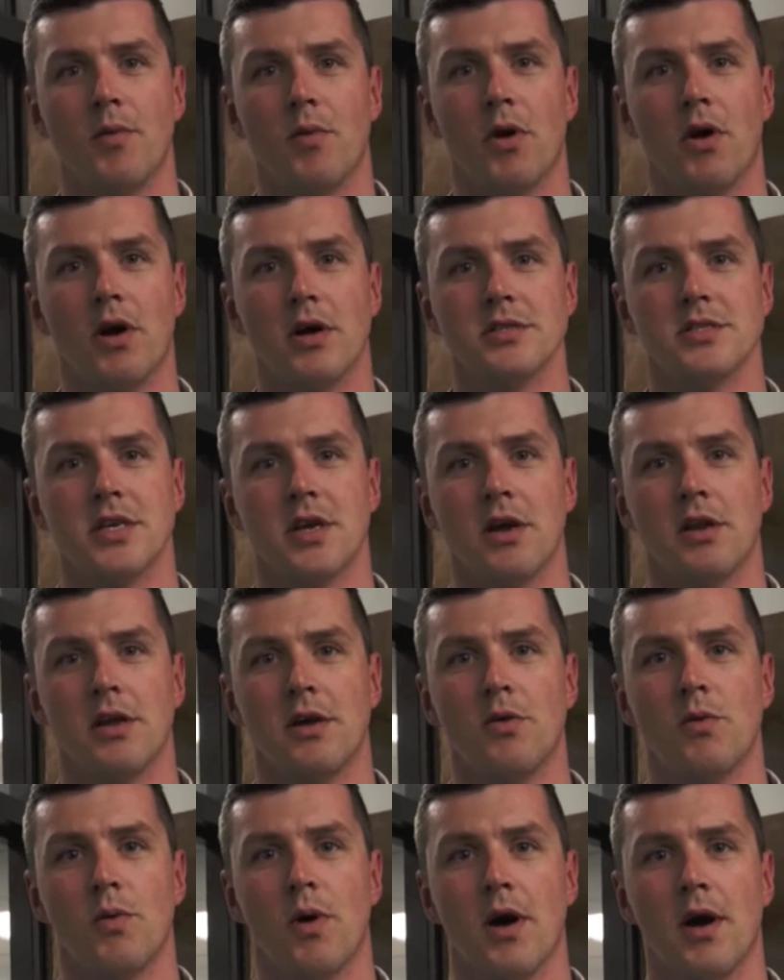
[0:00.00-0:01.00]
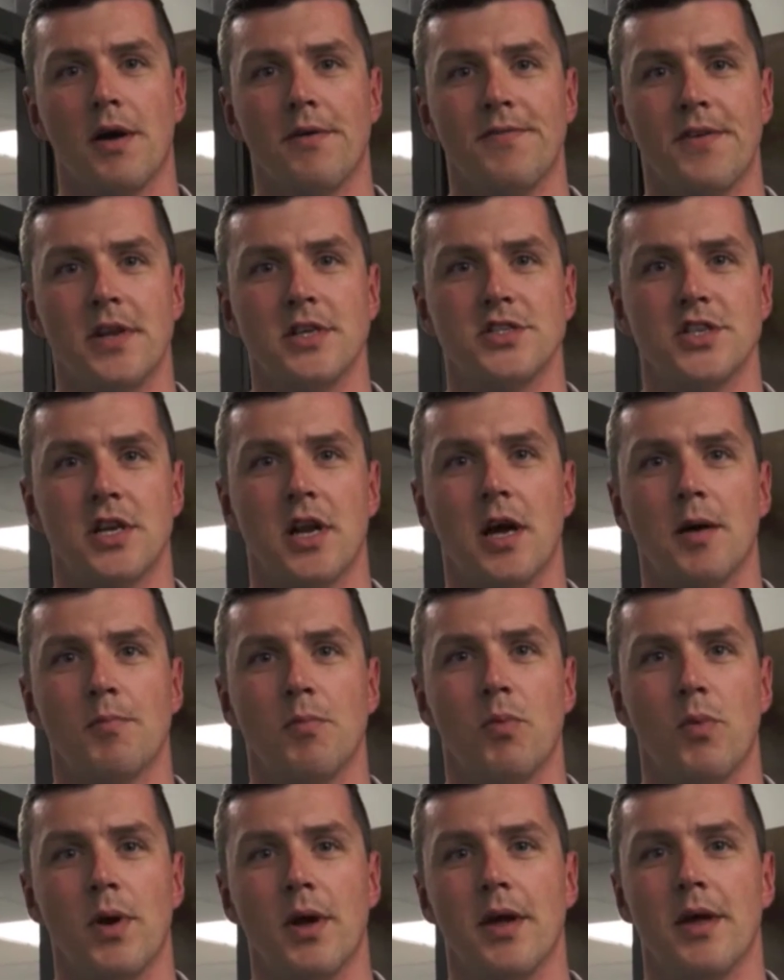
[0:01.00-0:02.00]
then we're also going to finish it up
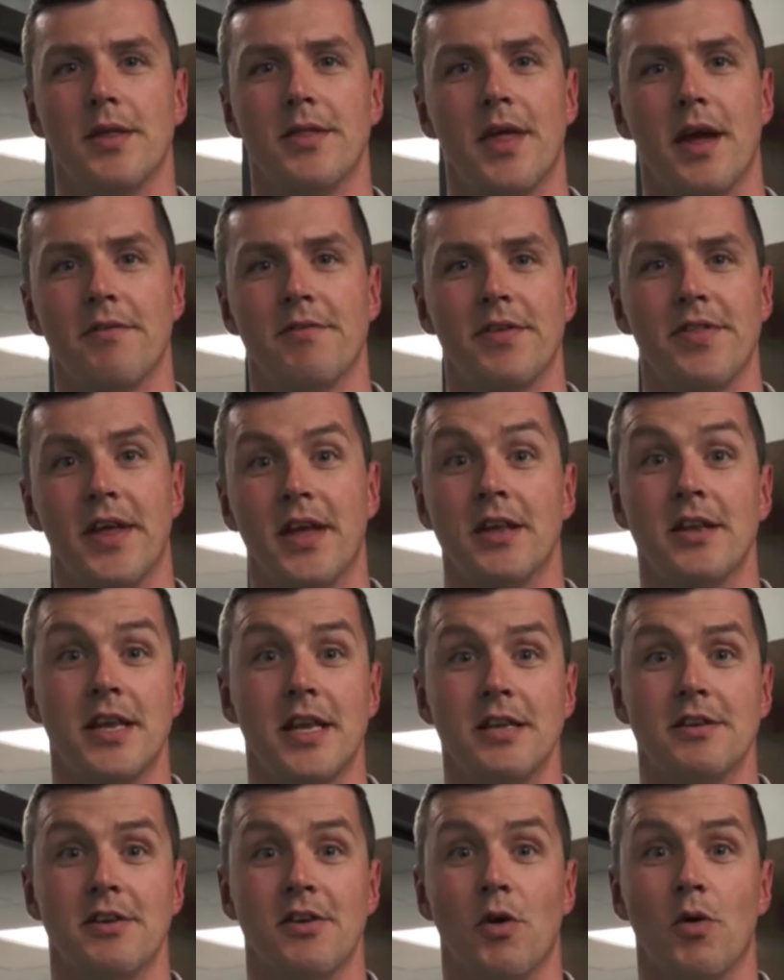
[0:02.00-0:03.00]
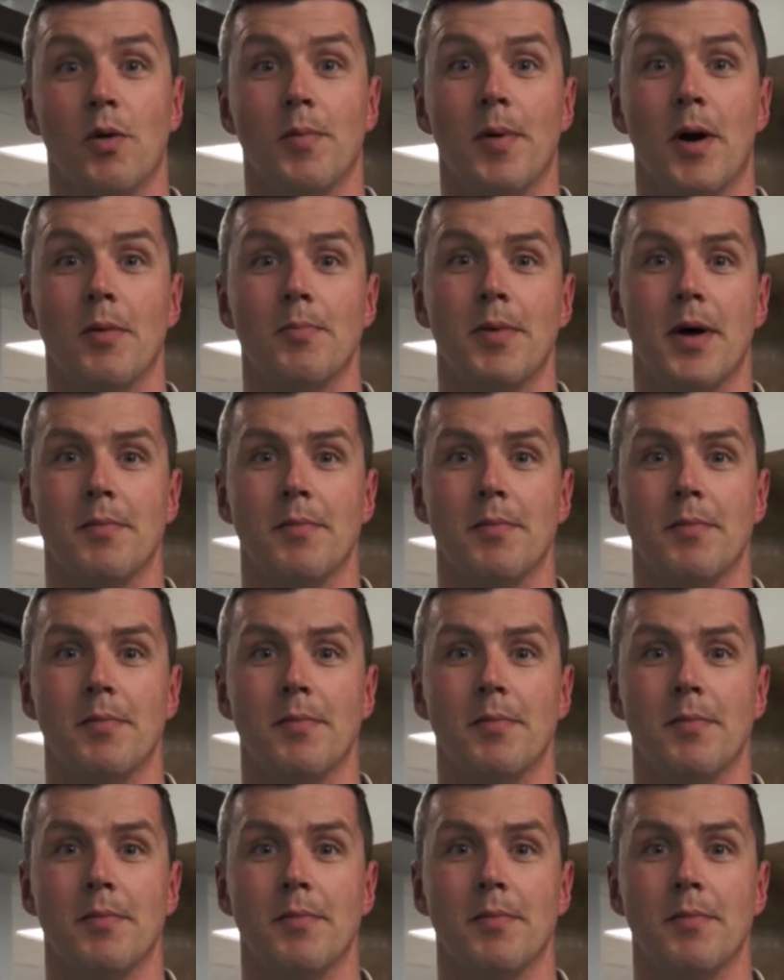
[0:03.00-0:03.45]
with everything you need to know about